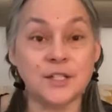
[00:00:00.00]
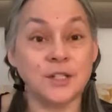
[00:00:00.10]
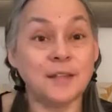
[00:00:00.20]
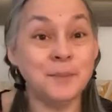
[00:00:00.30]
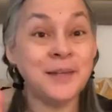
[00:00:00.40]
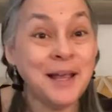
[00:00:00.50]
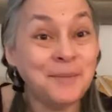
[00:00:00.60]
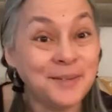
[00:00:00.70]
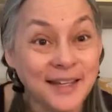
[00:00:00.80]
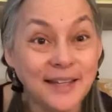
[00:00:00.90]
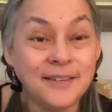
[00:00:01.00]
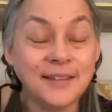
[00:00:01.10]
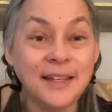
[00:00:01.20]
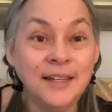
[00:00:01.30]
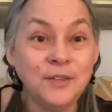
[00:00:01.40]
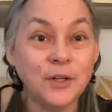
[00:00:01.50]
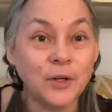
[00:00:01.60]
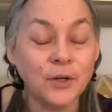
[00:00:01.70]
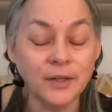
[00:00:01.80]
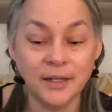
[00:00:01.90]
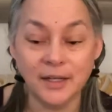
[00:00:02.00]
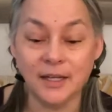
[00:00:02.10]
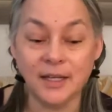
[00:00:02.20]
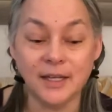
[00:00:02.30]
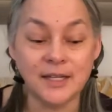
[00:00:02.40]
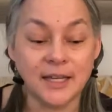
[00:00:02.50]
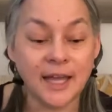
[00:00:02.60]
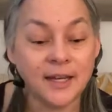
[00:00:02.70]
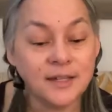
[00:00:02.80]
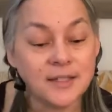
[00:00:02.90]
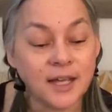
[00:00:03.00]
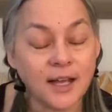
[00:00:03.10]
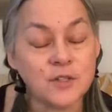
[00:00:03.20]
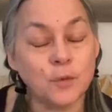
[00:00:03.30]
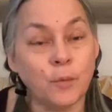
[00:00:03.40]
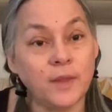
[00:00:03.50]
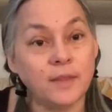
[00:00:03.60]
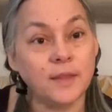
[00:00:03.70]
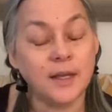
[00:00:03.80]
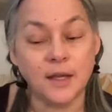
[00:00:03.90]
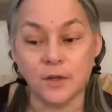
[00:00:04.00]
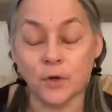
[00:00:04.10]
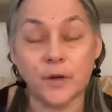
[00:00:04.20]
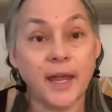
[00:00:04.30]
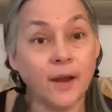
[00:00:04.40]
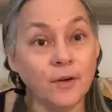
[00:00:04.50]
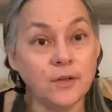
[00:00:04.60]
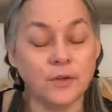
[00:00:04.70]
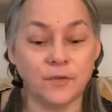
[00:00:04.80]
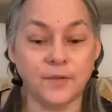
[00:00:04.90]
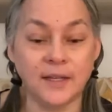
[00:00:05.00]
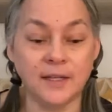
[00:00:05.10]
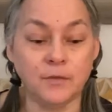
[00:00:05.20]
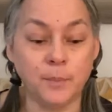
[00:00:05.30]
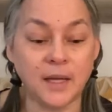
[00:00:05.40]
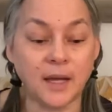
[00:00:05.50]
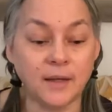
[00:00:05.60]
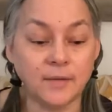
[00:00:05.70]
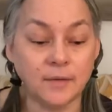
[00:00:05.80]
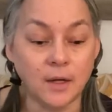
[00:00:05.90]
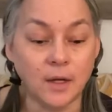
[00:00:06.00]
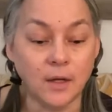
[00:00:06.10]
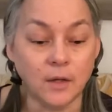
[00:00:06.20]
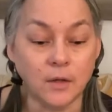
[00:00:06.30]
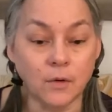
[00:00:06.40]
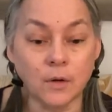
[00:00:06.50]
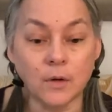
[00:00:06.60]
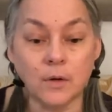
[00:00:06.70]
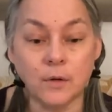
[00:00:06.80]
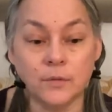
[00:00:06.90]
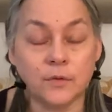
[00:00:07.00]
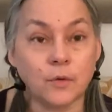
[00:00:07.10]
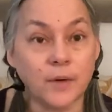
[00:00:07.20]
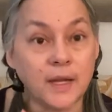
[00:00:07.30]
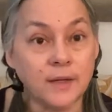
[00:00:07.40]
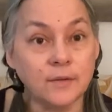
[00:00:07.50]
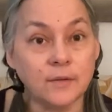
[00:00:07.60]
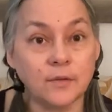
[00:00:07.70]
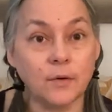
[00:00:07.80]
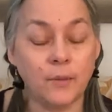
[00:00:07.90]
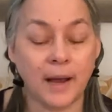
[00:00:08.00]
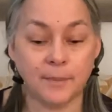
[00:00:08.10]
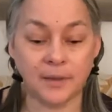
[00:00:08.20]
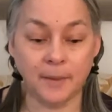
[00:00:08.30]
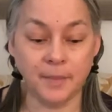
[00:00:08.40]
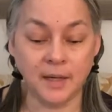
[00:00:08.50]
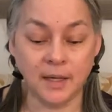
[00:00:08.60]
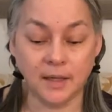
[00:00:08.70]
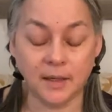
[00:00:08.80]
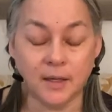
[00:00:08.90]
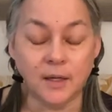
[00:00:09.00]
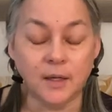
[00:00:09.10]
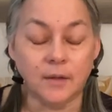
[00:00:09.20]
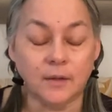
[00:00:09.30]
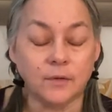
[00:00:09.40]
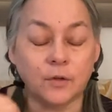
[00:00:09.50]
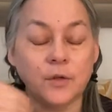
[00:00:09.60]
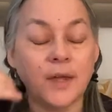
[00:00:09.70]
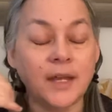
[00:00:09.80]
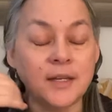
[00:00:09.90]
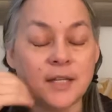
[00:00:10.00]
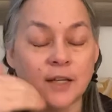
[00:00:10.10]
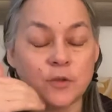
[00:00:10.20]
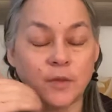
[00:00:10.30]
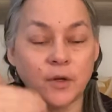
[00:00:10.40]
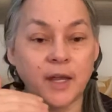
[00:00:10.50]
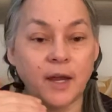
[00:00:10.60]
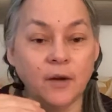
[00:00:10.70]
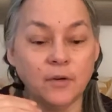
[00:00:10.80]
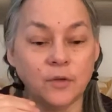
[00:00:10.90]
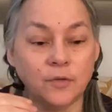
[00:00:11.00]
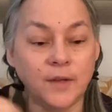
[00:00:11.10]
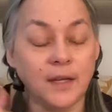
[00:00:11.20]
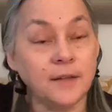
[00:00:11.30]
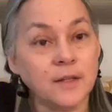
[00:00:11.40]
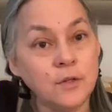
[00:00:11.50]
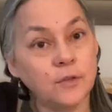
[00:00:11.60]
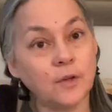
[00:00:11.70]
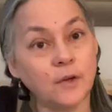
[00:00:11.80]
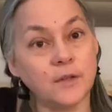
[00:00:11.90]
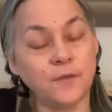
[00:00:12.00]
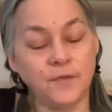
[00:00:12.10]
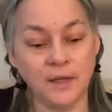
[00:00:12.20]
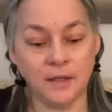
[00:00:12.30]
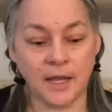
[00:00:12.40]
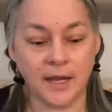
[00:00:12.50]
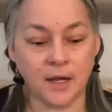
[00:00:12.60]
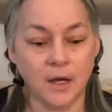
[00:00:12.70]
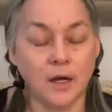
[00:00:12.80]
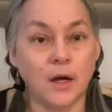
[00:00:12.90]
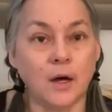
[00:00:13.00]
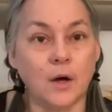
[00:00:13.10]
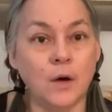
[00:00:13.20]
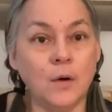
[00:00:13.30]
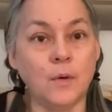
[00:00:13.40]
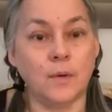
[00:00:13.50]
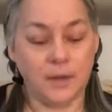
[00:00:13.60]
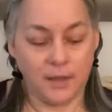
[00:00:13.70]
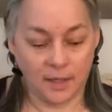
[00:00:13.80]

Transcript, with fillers: Sometimes, see, it's easier to get in touch with your character's feelings because your own story isn't so wrapped up in it. So you get in touch with your character's feelings and you start to feel like, oh,